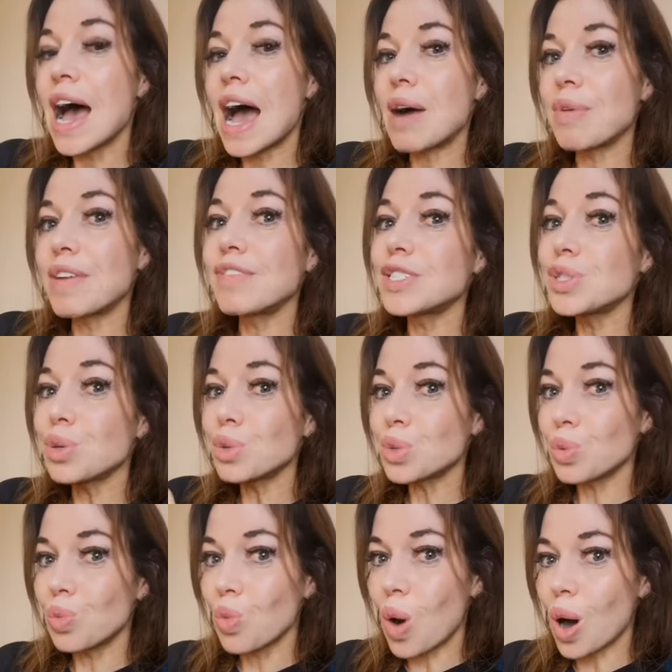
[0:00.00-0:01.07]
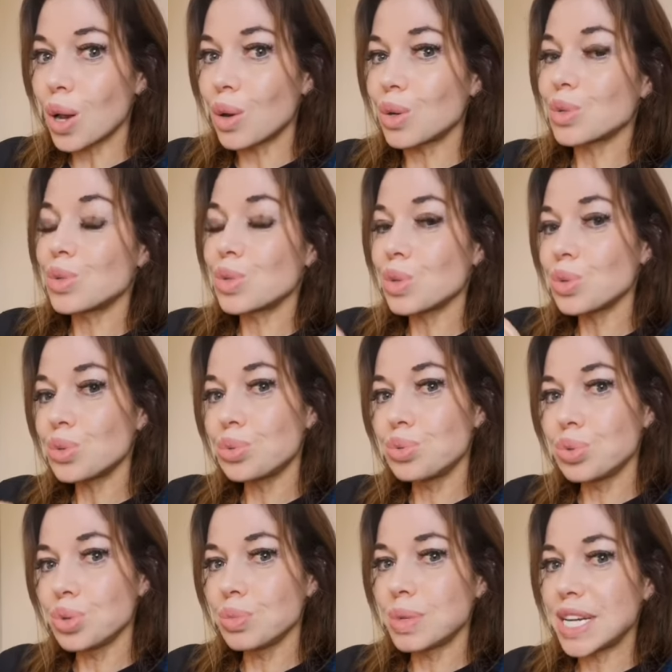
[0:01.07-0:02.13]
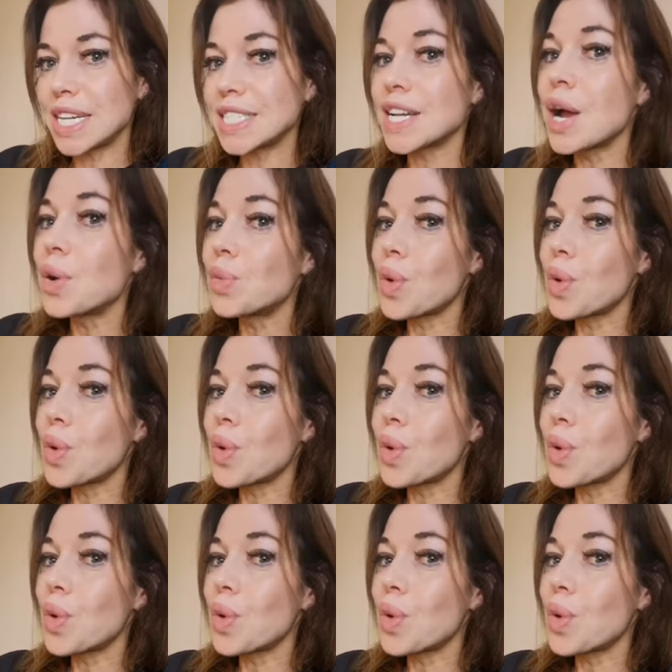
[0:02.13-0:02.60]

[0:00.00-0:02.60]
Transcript: However, don't wallow, don't ruminate.